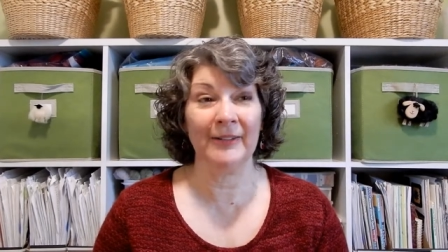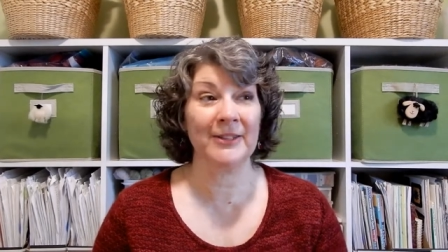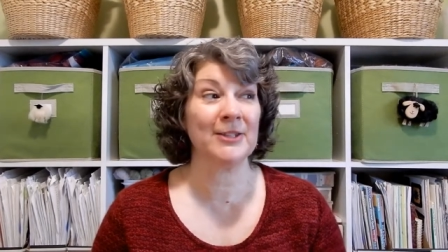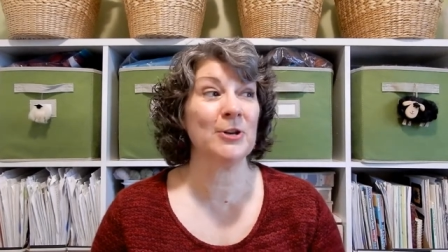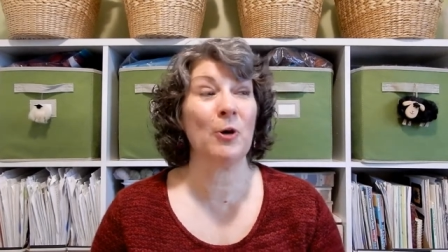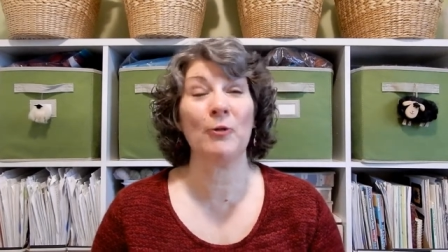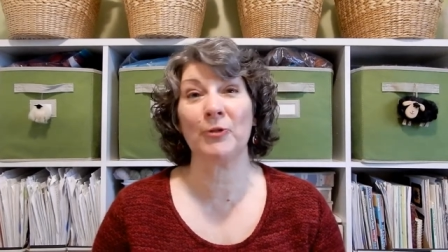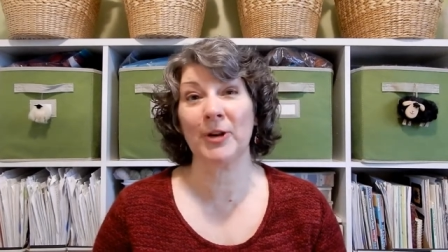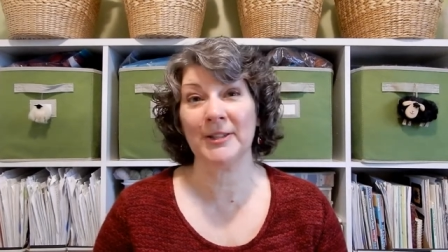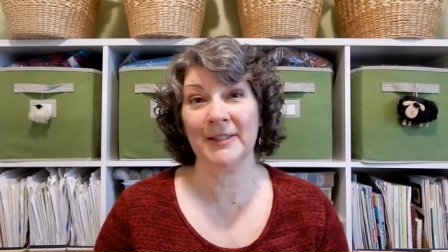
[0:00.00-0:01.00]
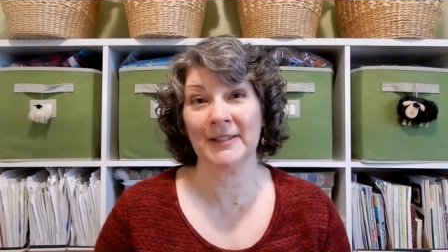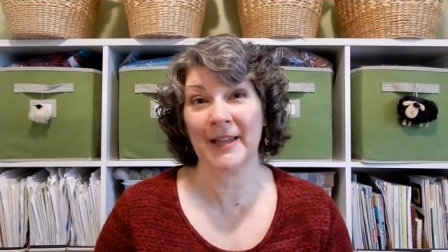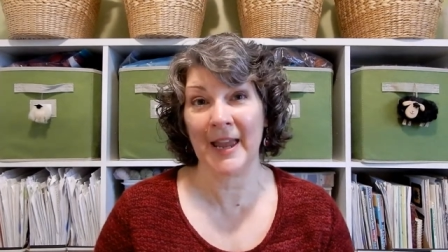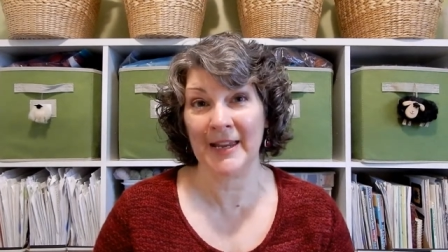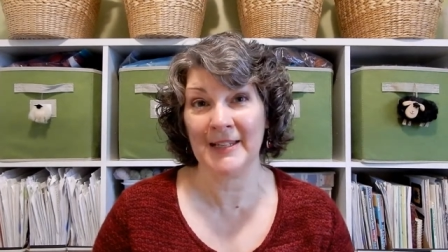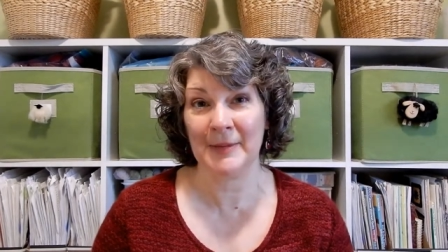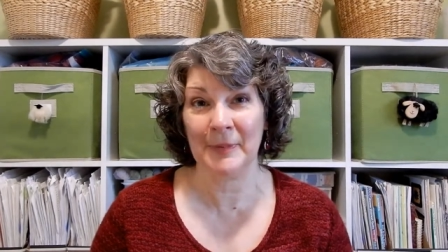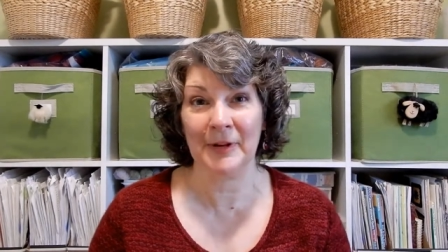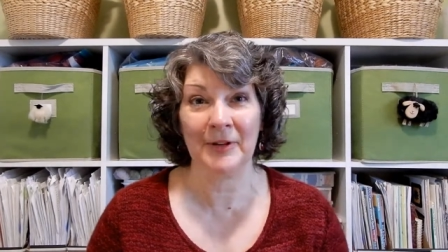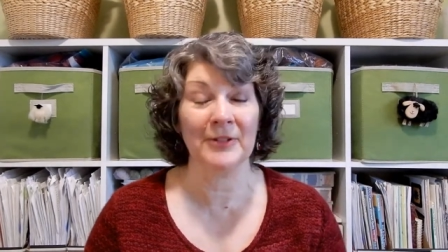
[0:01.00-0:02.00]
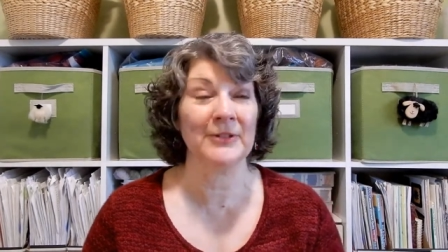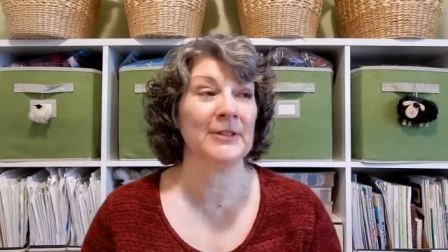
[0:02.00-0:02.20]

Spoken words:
Snow for us is atypical.